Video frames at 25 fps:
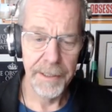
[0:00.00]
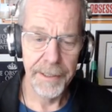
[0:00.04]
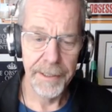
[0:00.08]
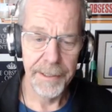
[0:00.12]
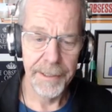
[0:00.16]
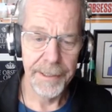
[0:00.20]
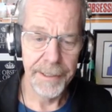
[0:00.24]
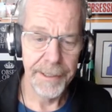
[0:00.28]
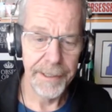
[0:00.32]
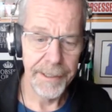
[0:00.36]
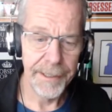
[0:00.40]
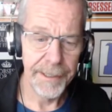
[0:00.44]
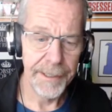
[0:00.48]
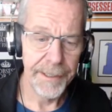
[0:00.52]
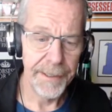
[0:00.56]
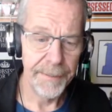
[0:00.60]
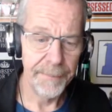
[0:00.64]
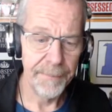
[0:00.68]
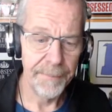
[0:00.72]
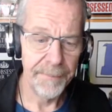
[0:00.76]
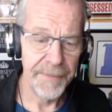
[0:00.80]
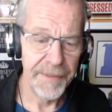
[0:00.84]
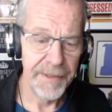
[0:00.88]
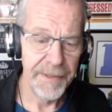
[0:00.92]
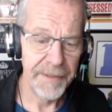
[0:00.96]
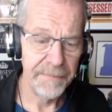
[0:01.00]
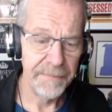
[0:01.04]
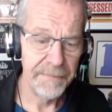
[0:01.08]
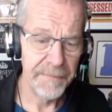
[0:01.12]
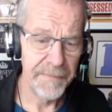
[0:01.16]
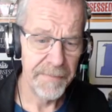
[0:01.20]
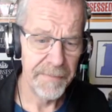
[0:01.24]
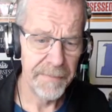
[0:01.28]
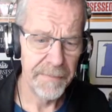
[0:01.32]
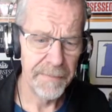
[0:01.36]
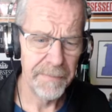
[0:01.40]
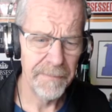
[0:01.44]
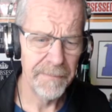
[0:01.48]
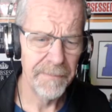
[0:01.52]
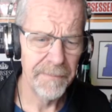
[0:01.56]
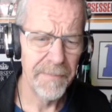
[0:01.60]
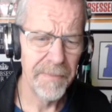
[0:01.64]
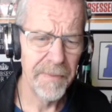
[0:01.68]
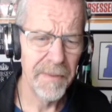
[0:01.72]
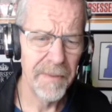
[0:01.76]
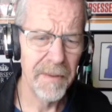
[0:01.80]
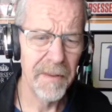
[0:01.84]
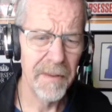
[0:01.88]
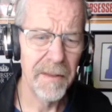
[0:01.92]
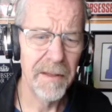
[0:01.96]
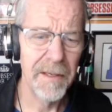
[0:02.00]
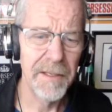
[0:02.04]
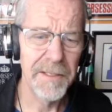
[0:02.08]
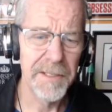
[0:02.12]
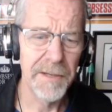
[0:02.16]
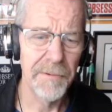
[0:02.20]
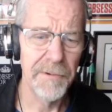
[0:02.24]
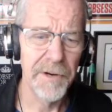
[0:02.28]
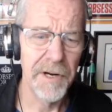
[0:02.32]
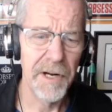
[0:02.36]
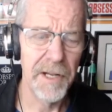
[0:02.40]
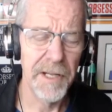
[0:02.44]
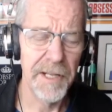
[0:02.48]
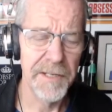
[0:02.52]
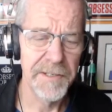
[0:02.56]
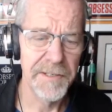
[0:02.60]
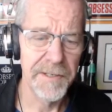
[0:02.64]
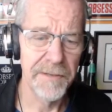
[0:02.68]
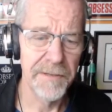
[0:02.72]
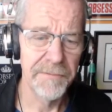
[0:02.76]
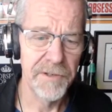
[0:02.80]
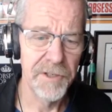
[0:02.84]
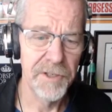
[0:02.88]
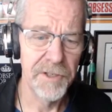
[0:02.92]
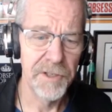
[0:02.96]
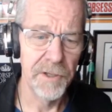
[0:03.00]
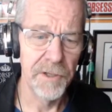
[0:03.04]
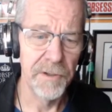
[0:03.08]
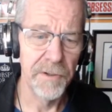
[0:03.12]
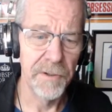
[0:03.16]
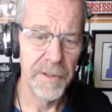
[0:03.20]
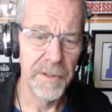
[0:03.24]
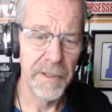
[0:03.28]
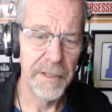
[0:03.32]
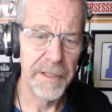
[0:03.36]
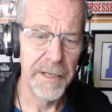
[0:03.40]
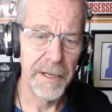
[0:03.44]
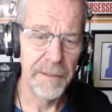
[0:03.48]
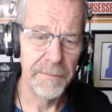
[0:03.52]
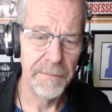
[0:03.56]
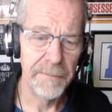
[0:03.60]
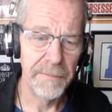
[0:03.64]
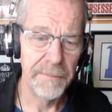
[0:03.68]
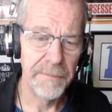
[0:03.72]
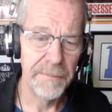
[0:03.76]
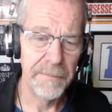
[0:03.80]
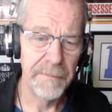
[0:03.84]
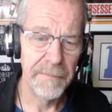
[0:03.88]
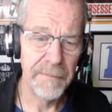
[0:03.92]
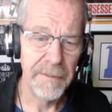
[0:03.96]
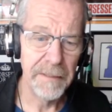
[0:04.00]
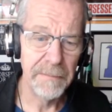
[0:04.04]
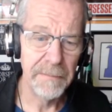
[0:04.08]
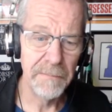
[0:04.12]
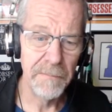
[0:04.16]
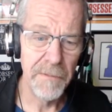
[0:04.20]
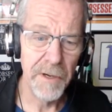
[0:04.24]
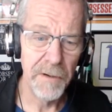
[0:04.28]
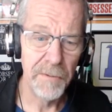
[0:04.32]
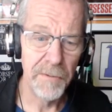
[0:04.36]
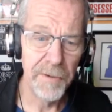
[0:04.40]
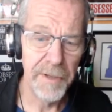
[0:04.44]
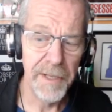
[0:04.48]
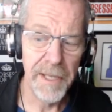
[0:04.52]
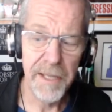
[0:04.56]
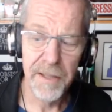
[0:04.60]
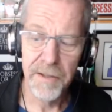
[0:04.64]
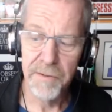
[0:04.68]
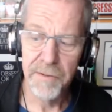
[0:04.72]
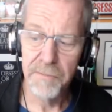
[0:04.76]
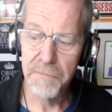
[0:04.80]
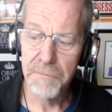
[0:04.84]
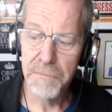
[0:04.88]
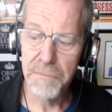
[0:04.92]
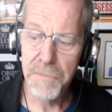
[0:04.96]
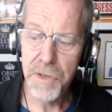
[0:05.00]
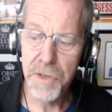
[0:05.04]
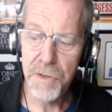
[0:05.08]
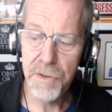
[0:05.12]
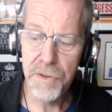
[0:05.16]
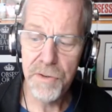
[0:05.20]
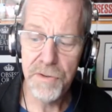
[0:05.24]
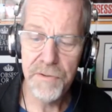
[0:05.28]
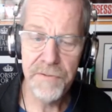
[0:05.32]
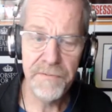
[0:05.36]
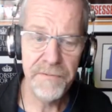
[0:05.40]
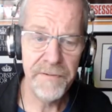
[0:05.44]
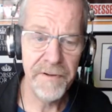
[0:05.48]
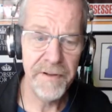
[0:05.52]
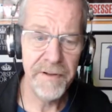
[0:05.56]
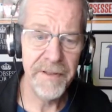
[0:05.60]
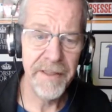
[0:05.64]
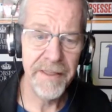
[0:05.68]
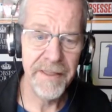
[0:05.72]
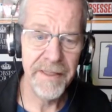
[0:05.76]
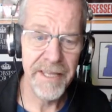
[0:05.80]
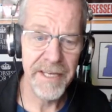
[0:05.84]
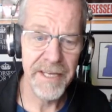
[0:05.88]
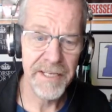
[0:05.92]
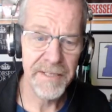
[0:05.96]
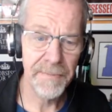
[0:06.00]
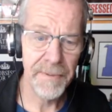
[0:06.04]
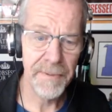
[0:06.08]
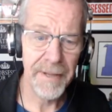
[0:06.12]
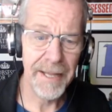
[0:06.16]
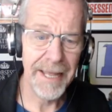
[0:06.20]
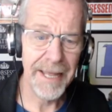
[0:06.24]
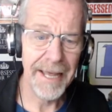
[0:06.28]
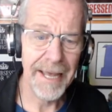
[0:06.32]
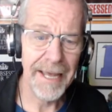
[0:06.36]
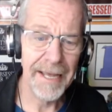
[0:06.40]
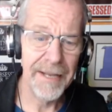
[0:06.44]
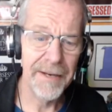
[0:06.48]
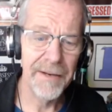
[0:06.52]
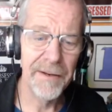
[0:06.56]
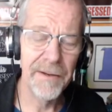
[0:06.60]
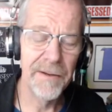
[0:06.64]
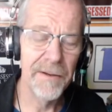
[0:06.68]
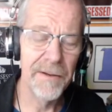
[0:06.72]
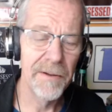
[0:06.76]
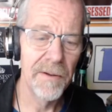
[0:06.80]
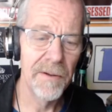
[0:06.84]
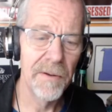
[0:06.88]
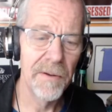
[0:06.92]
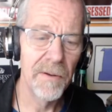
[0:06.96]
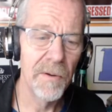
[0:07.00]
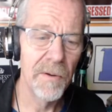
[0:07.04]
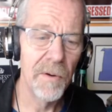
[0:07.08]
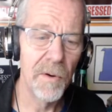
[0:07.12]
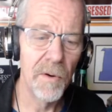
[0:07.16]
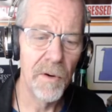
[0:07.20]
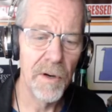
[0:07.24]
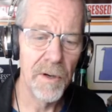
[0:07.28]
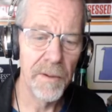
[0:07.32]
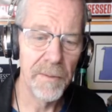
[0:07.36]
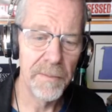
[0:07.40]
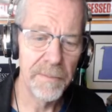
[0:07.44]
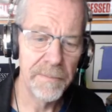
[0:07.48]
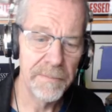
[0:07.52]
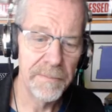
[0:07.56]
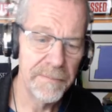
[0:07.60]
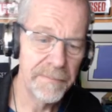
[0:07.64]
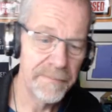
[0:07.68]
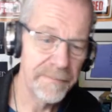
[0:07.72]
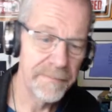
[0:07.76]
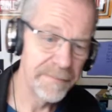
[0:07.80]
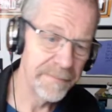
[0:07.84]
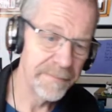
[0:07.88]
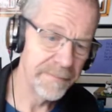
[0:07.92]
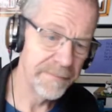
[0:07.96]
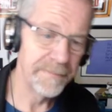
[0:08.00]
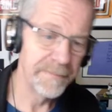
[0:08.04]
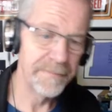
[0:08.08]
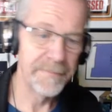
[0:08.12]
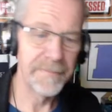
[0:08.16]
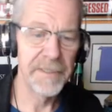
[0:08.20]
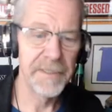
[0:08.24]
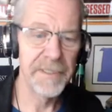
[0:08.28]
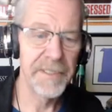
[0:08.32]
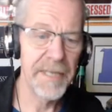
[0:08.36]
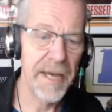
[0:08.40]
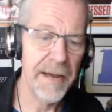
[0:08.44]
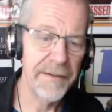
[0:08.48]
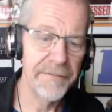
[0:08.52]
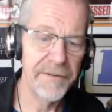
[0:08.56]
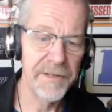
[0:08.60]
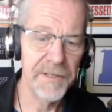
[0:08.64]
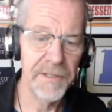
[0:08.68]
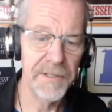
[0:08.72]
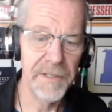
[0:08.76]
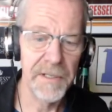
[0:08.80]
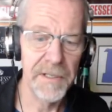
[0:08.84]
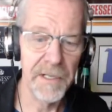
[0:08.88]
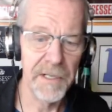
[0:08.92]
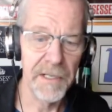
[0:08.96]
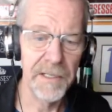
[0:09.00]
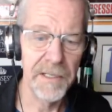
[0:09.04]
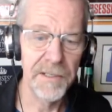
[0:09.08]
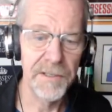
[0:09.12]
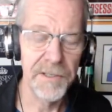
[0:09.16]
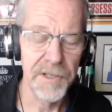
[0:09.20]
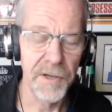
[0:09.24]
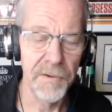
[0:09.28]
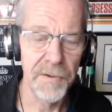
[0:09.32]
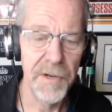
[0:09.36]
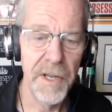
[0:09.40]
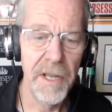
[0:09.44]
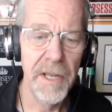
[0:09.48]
Because I want all that stuff to show. And I either move this plant or just have her in a clear zone.